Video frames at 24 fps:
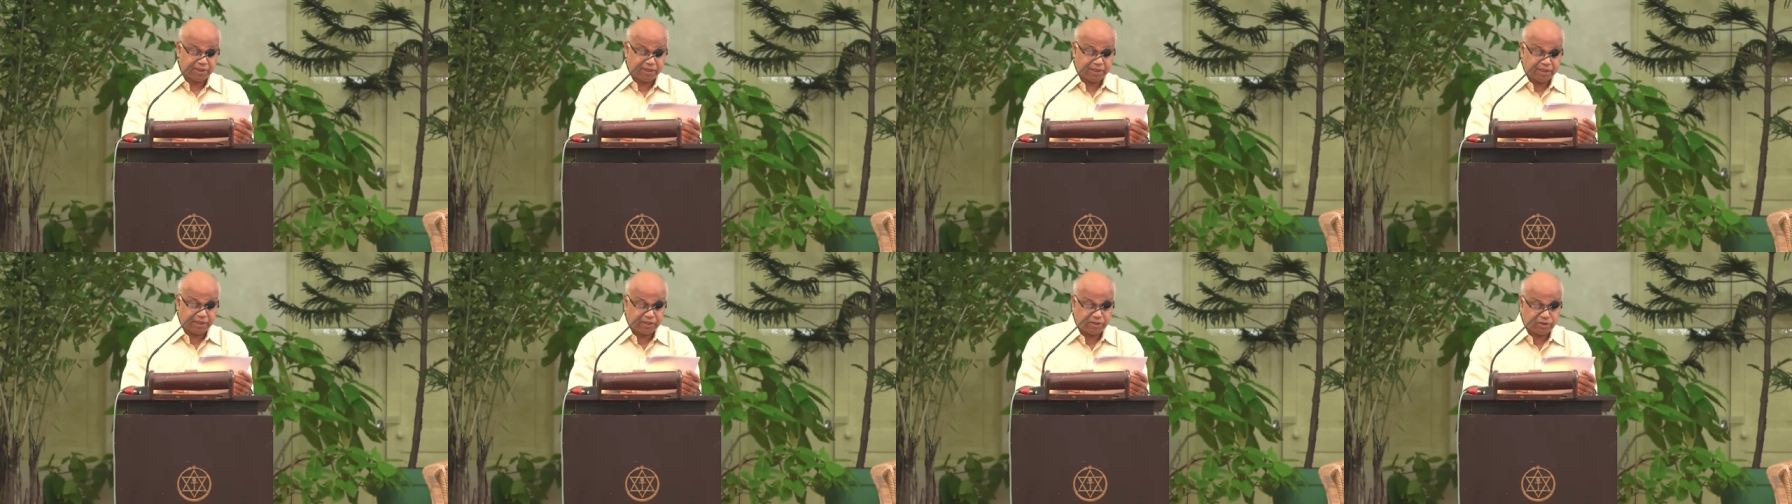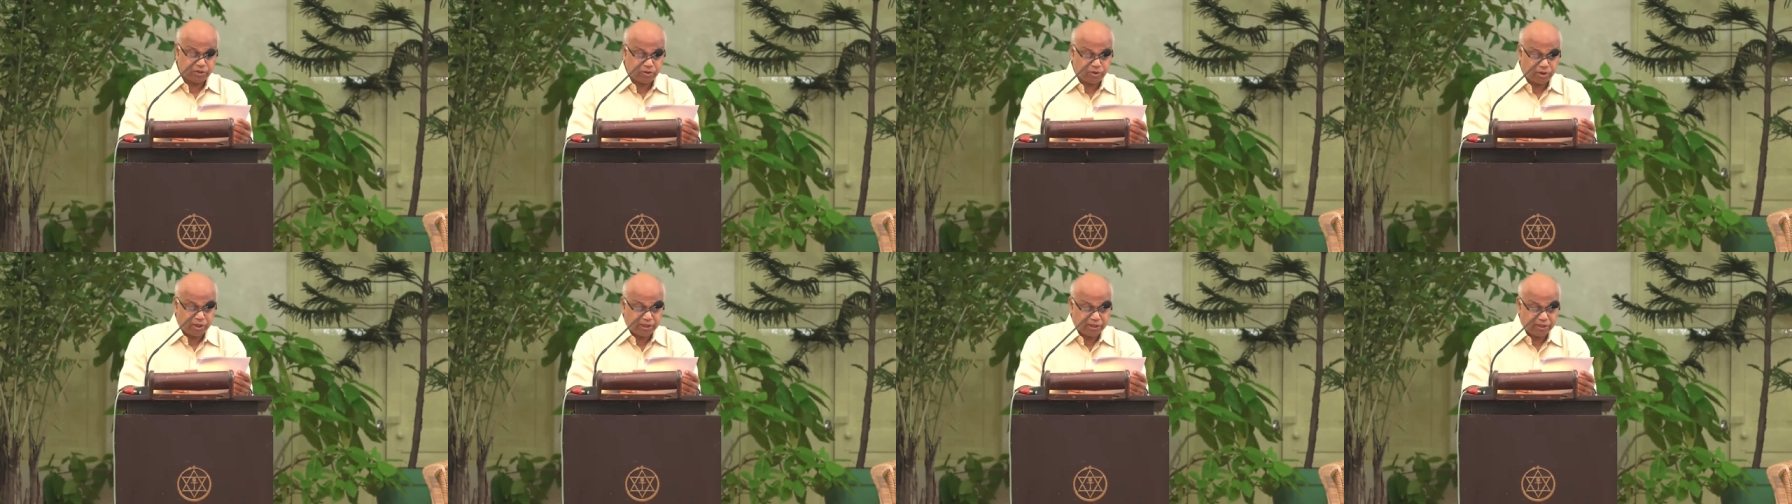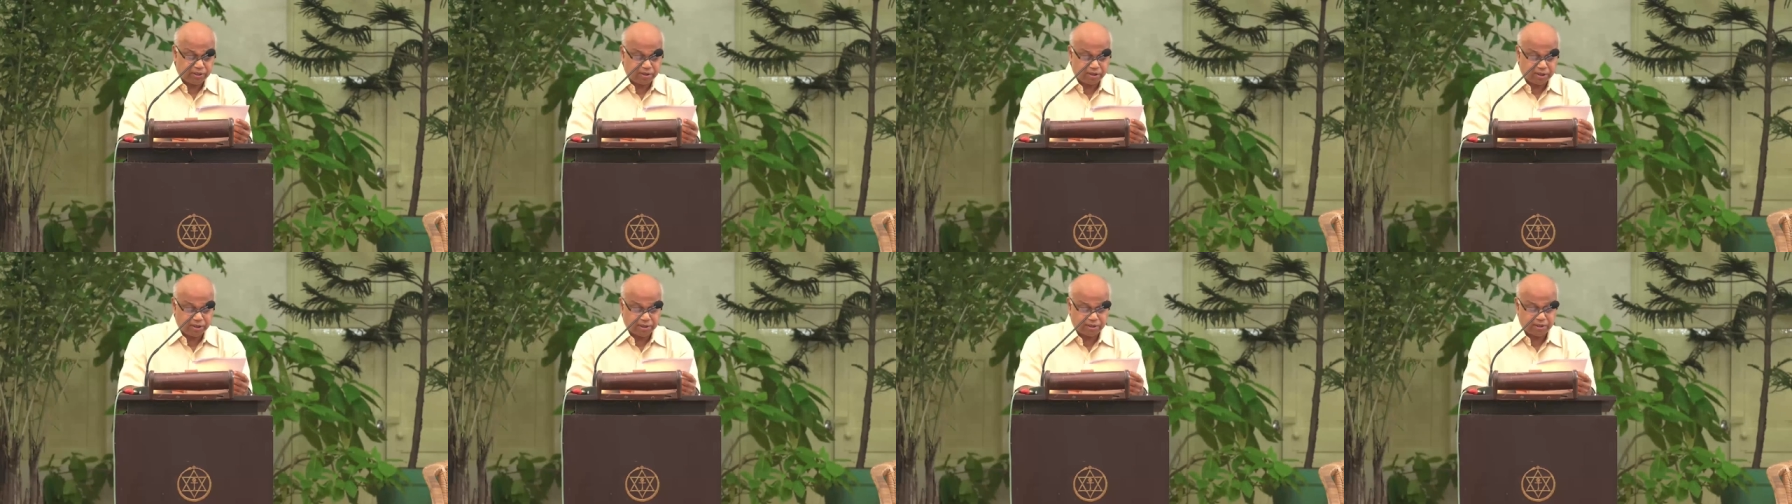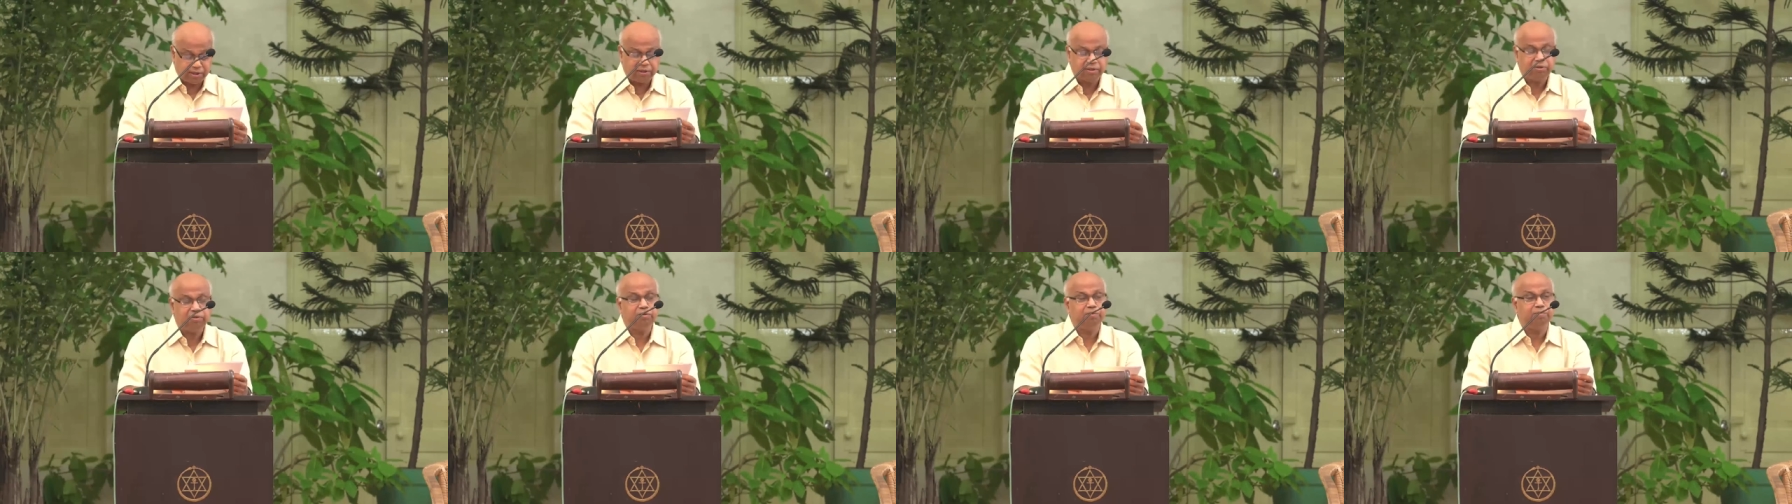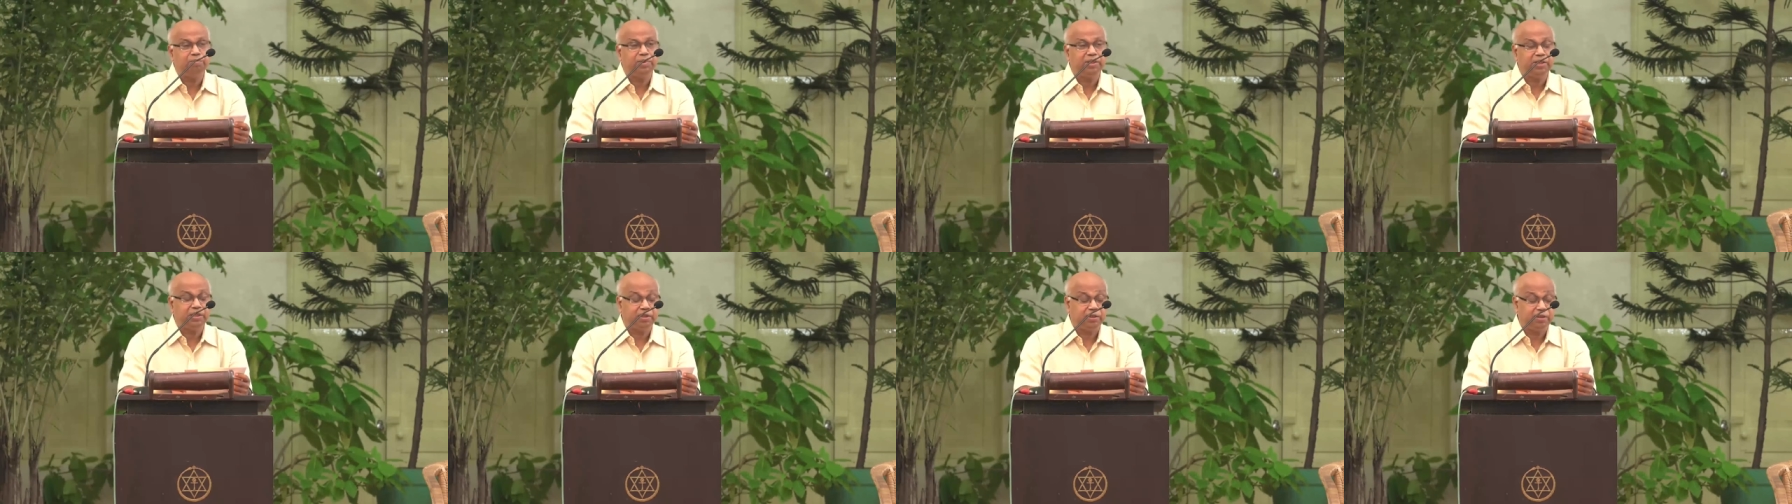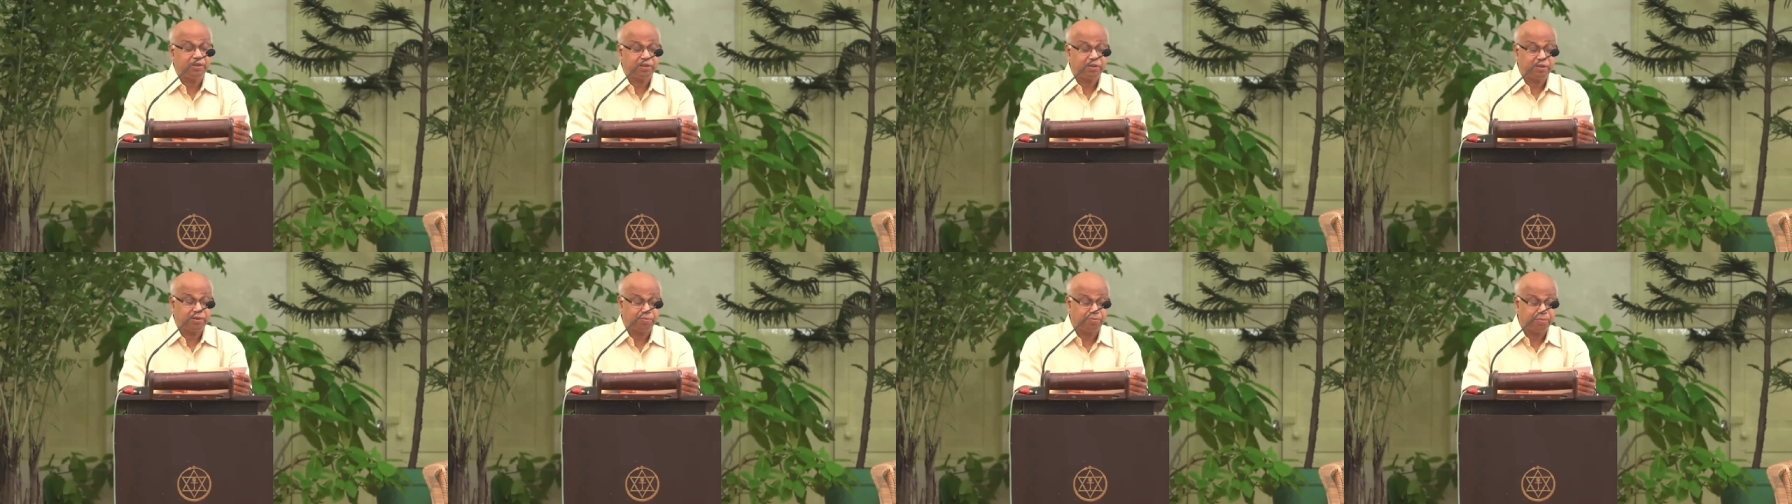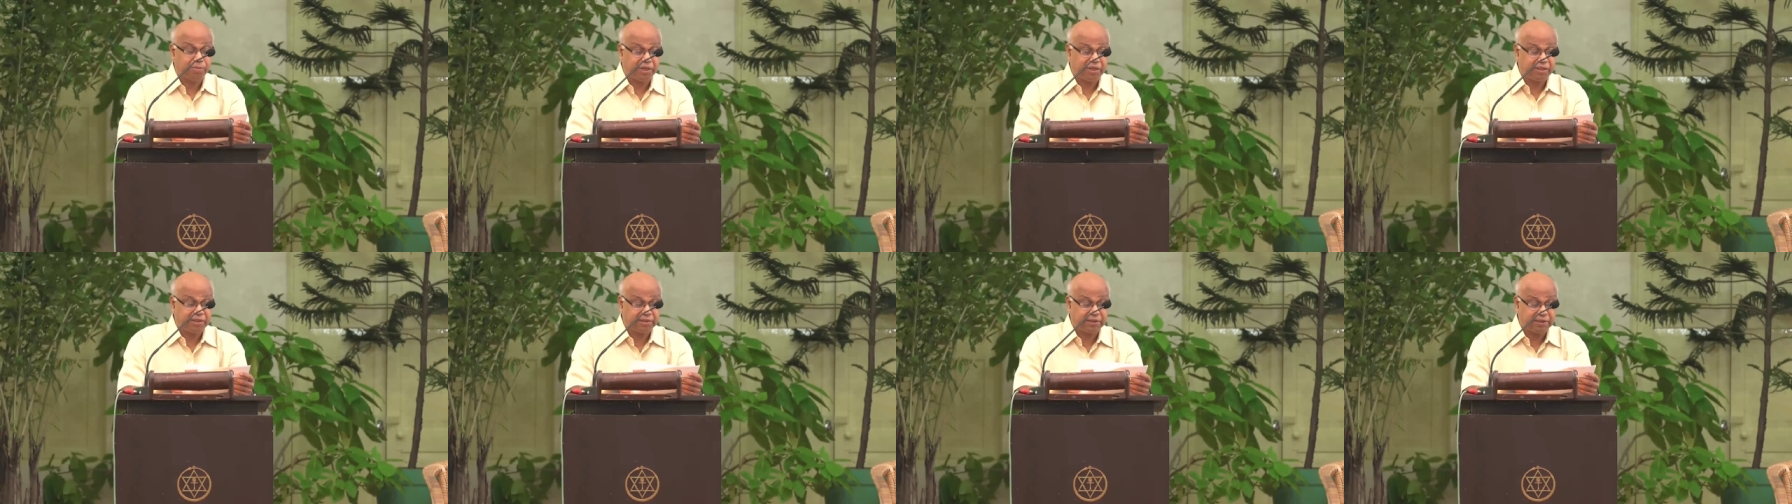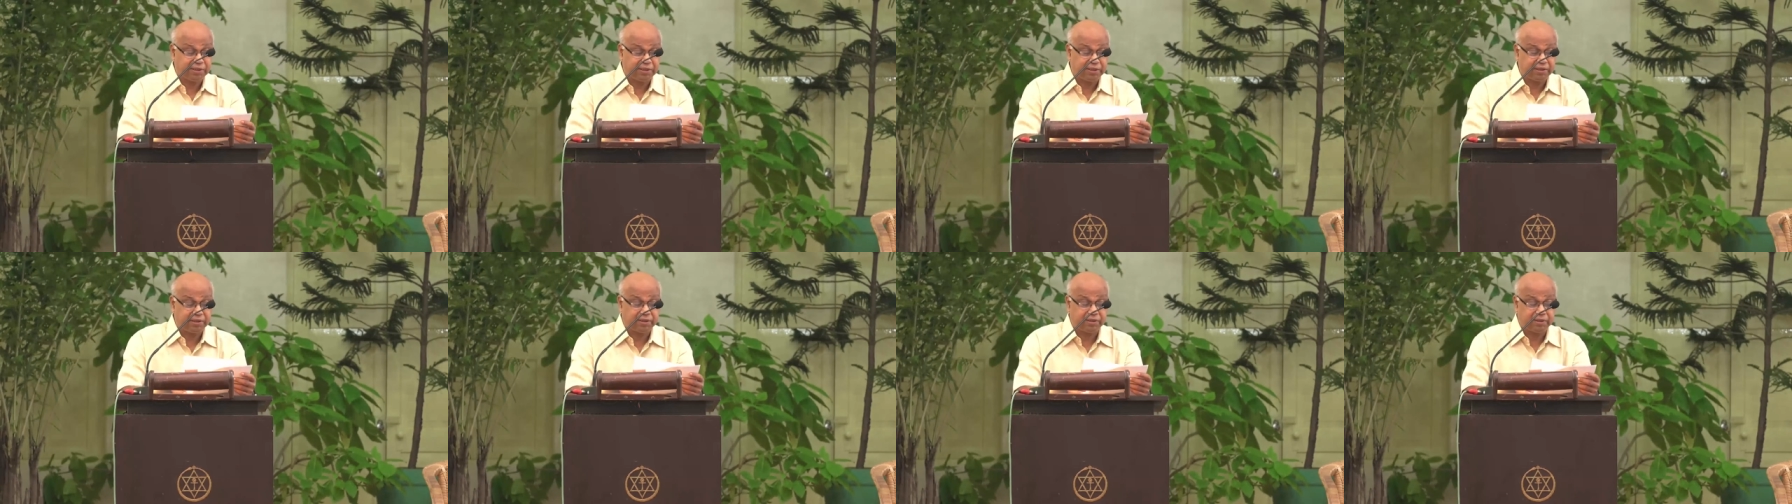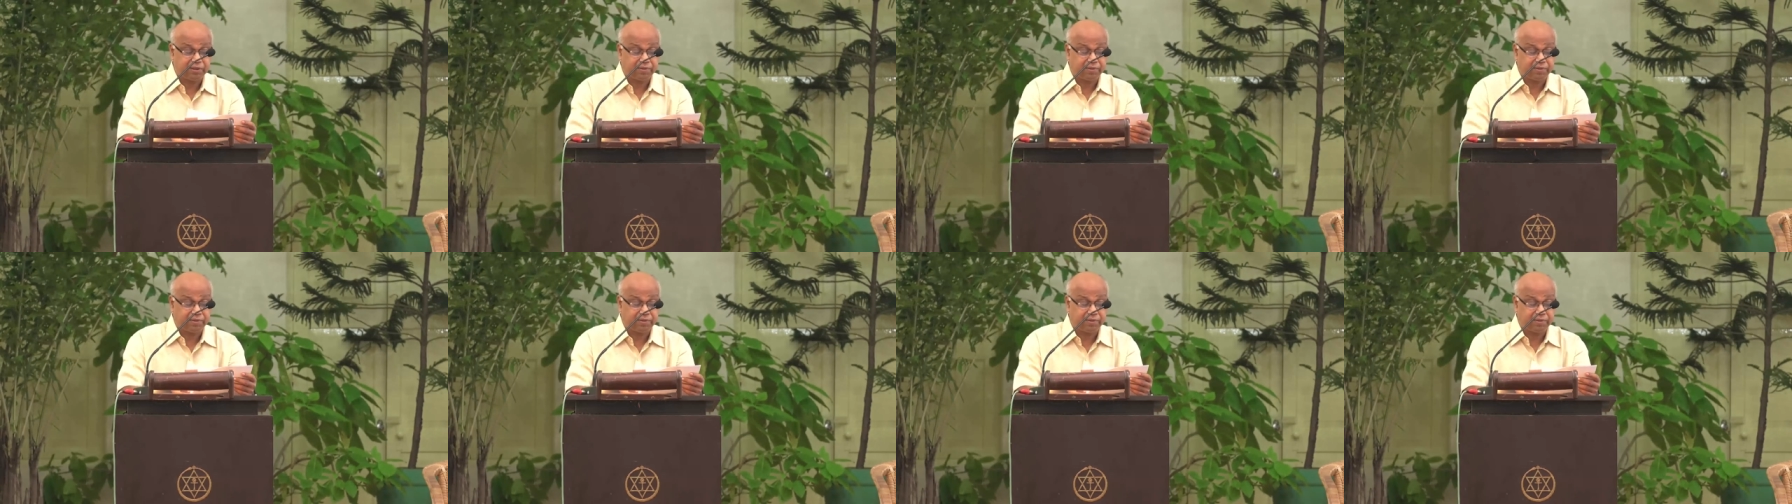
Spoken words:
enjoin us to be compassionate.